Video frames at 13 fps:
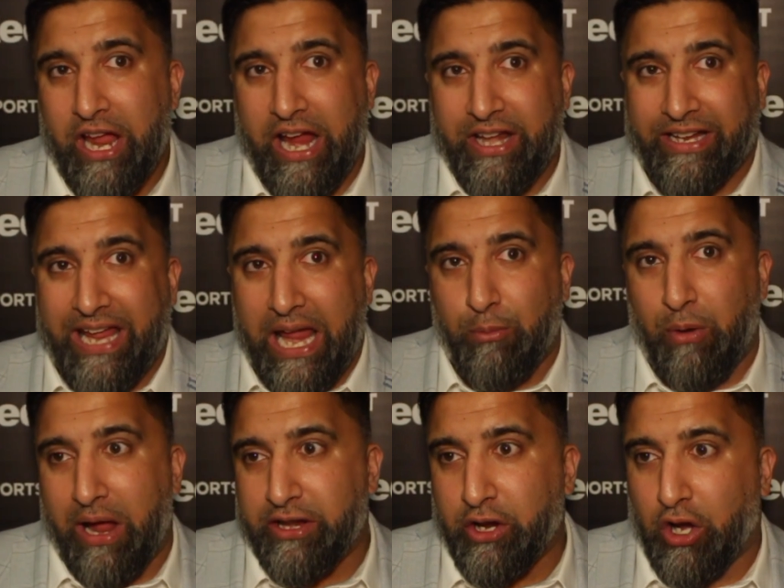in a game
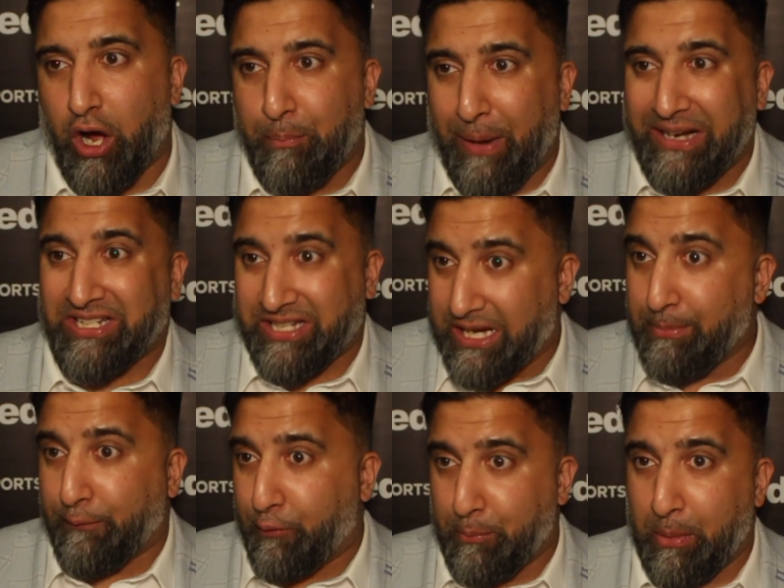where you've got a bad
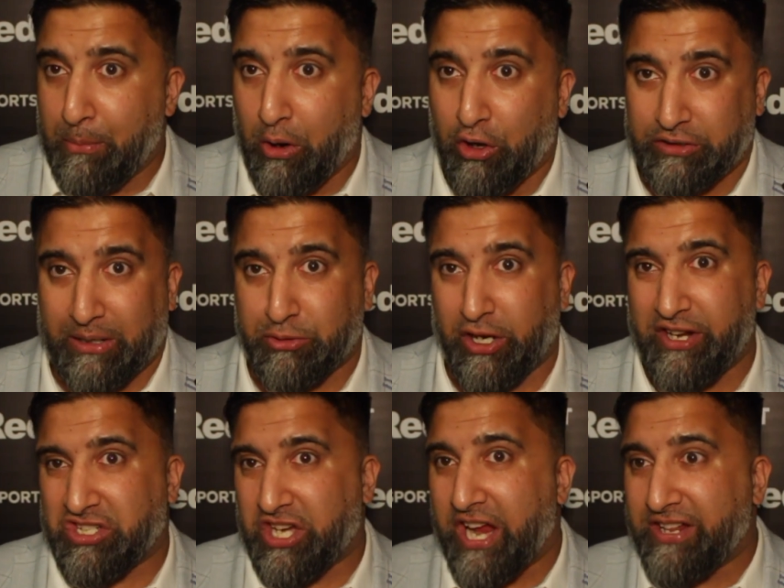stigma for promoters, I'm
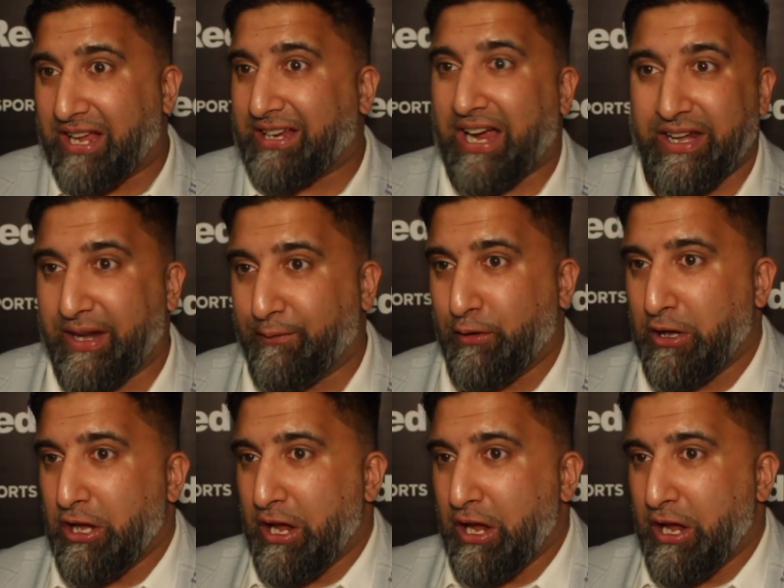trying to change that kind of